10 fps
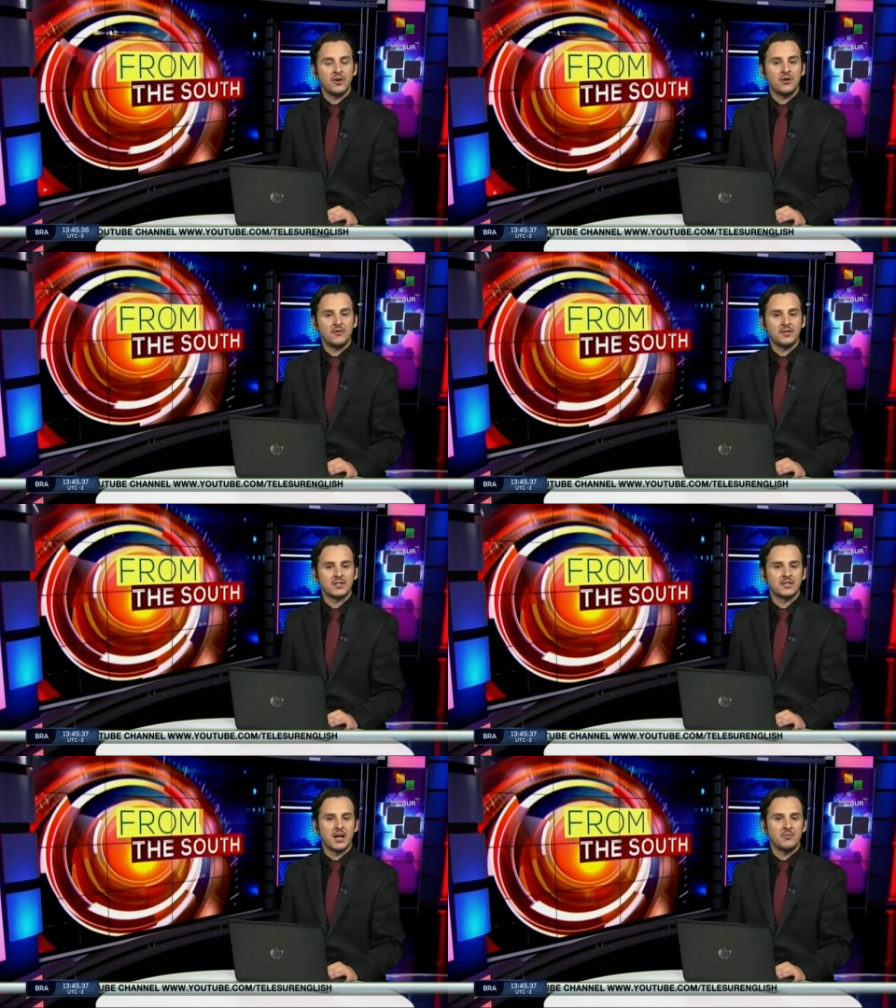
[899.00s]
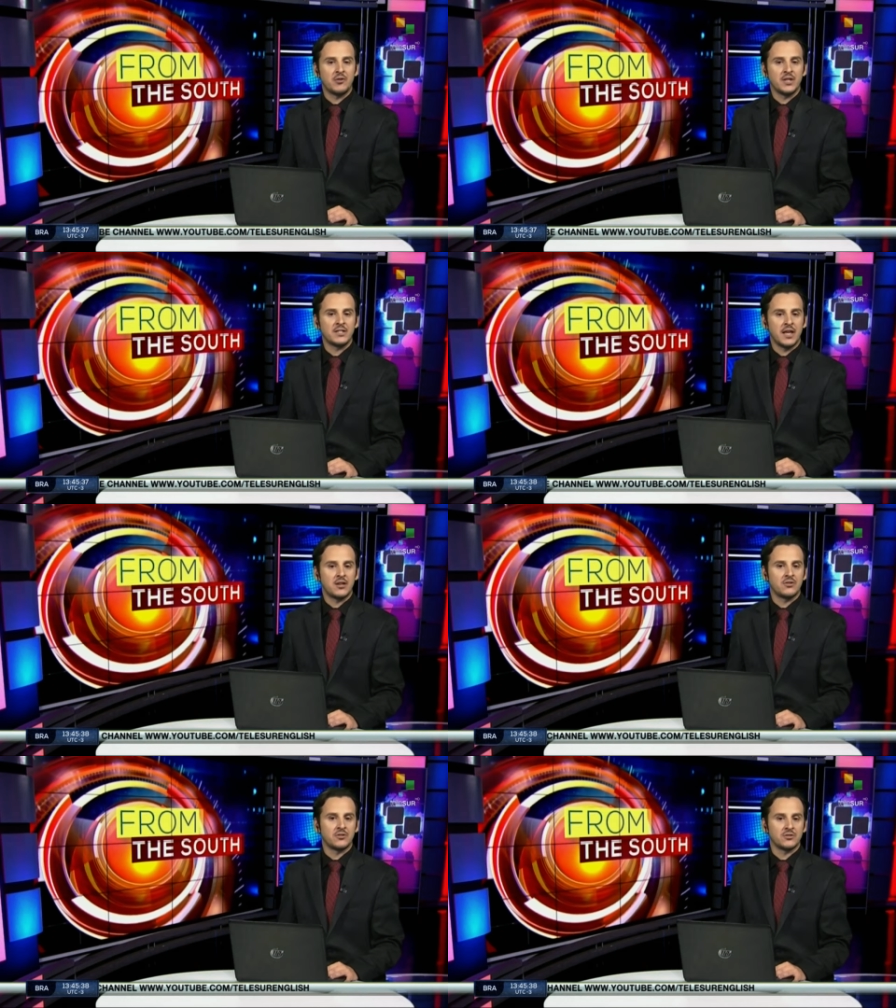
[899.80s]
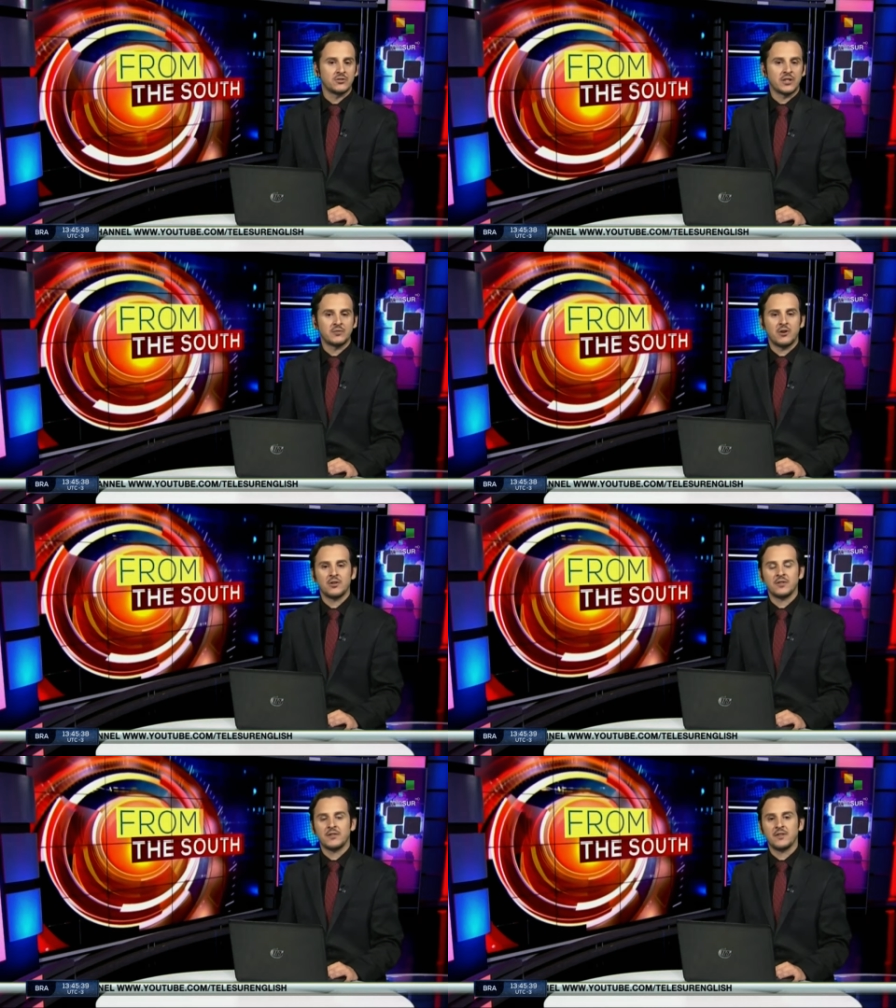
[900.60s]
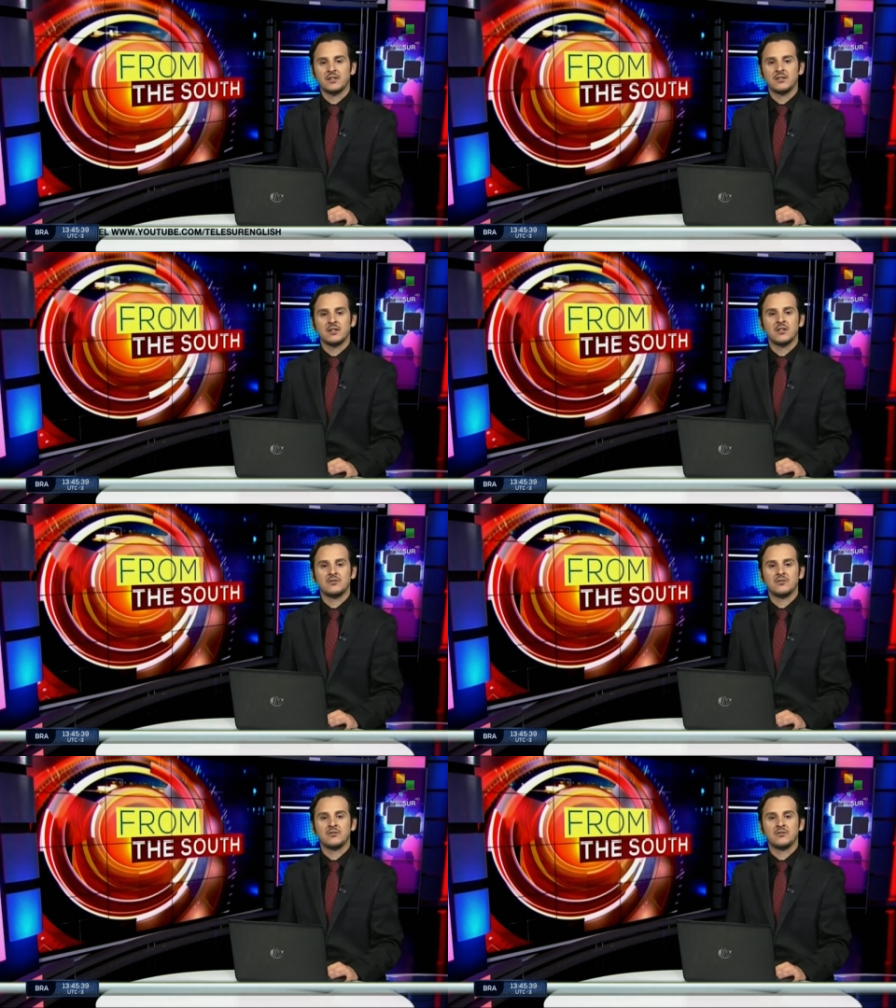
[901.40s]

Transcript: office and police headquarters as part of the investigation